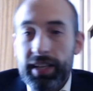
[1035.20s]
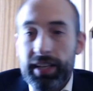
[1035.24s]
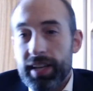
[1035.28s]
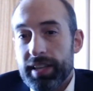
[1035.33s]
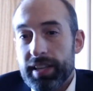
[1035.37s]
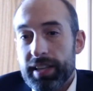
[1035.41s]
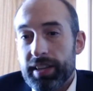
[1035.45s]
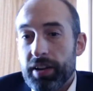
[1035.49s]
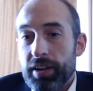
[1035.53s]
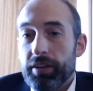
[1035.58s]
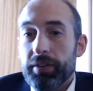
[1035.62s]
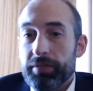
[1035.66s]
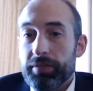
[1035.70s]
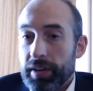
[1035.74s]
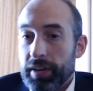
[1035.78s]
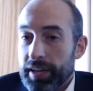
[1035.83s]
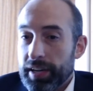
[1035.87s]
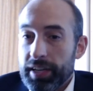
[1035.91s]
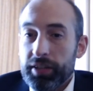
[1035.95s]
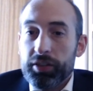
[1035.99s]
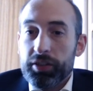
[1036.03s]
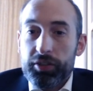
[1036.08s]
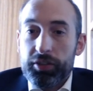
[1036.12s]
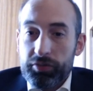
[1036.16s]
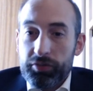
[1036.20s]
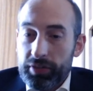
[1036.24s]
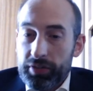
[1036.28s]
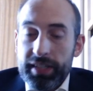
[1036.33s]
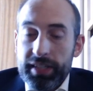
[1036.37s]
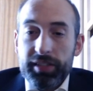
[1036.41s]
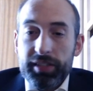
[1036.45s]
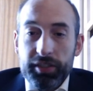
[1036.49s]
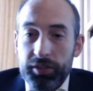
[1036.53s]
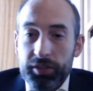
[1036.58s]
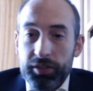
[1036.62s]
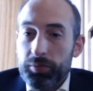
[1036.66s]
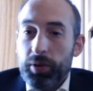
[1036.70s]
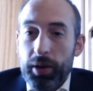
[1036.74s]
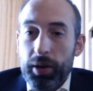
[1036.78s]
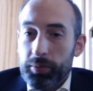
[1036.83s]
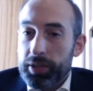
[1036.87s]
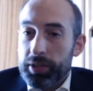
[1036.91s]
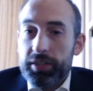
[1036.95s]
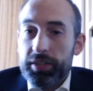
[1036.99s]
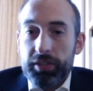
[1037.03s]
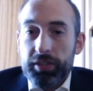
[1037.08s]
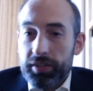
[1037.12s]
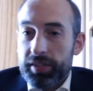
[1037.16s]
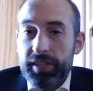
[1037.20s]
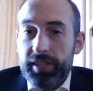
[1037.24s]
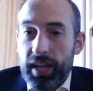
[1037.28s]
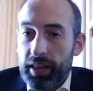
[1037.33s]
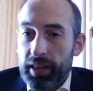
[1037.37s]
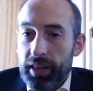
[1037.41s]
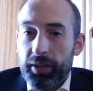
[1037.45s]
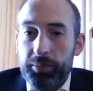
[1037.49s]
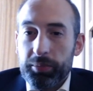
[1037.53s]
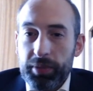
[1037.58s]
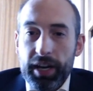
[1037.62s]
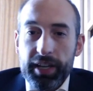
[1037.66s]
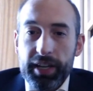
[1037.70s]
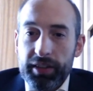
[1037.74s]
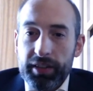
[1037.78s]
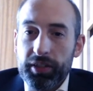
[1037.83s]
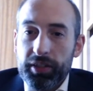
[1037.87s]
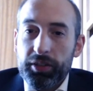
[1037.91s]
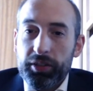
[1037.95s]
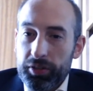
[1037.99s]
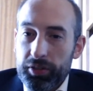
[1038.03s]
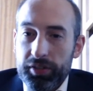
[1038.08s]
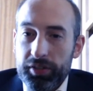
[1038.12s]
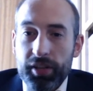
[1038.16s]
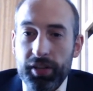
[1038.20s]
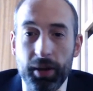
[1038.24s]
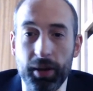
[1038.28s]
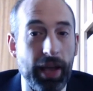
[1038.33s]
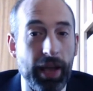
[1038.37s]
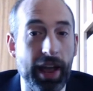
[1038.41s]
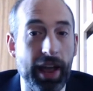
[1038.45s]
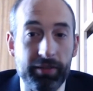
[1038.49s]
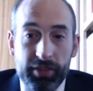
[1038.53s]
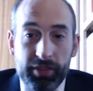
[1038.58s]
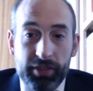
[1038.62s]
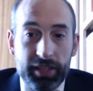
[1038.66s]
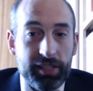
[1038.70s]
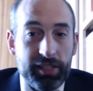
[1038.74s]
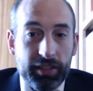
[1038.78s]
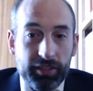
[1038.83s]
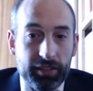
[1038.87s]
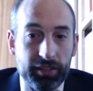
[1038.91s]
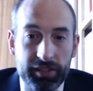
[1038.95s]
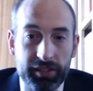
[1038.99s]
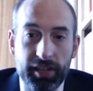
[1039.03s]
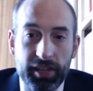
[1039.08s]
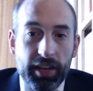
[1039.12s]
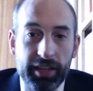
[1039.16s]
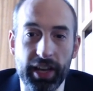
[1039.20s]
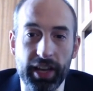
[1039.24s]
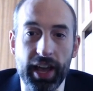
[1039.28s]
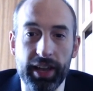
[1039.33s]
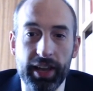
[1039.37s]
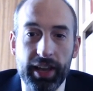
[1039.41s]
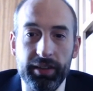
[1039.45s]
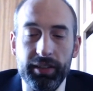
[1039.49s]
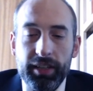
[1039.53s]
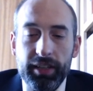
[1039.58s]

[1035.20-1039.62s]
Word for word: there are very good reasons why we should celebrate the Lord's Supper every single Sunday,